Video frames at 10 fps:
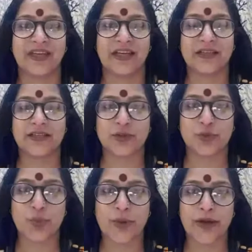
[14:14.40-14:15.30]
And this
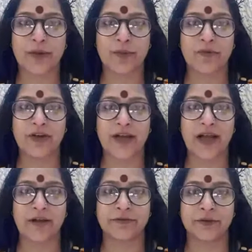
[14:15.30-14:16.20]
is where we
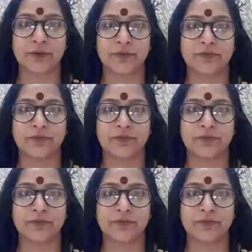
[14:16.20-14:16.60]
have to